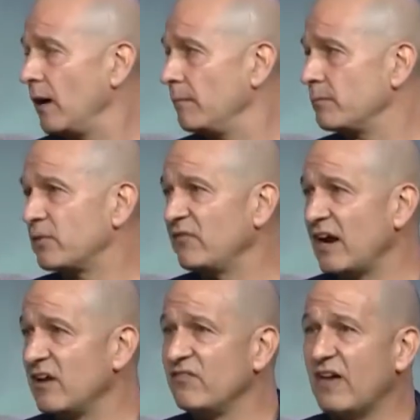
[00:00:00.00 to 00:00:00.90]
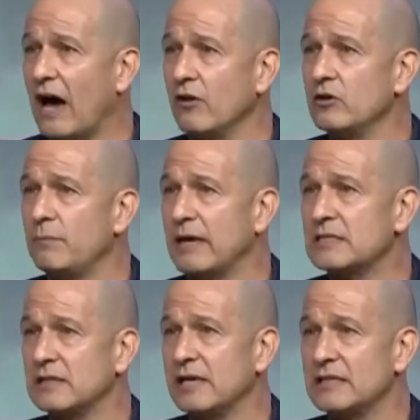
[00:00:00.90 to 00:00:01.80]
preventative value-based
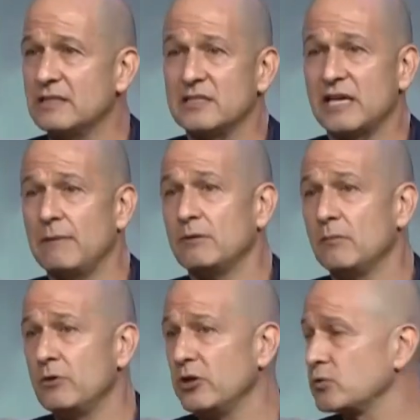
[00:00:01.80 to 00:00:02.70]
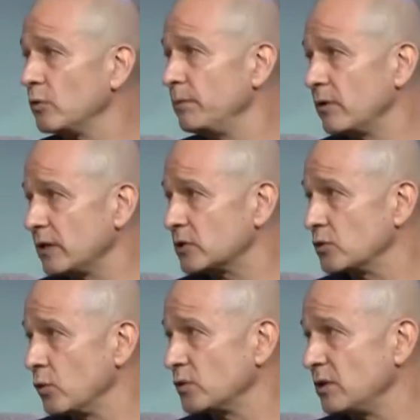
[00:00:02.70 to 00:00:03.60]
clinics in the same communities we're building
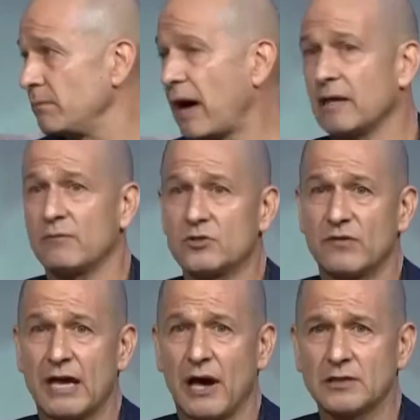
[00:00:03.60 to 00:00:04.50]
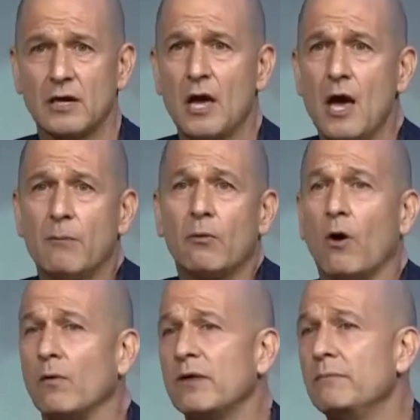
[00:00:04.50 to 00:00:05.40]
schools and buying and preserving housing, but we're
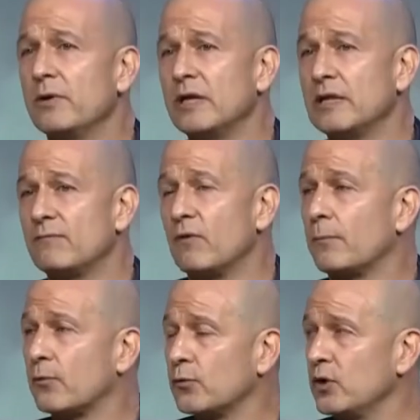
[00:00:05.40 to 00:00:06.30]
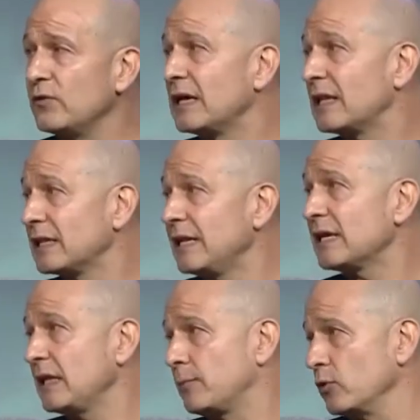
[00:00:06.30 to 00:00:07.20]
only building them for proven,
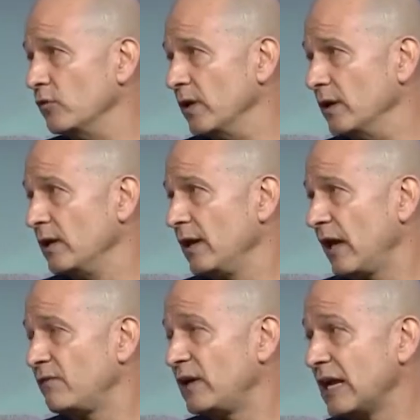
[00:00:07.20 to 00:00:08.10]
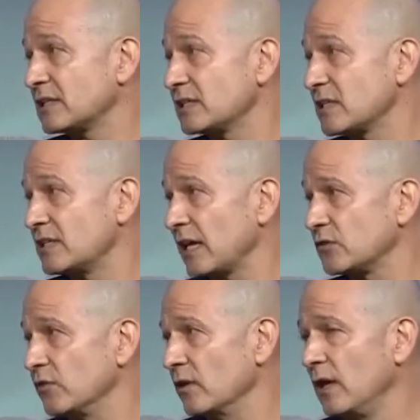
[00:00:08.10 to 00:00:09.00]
clinically proven, and financially
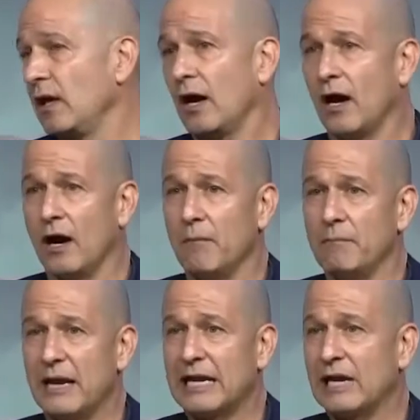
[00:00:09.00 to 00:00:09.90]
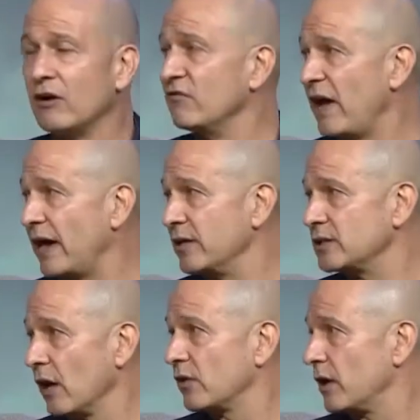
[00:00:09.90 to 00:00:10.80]
successful Medicare Advantage
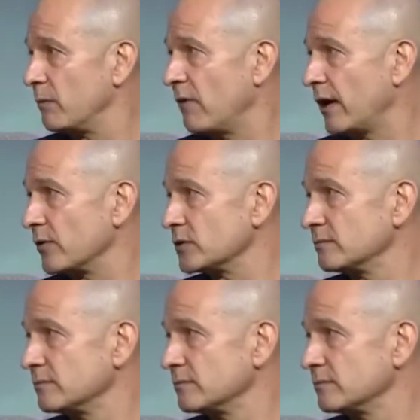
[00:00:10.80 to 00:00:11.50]
healthcare providers.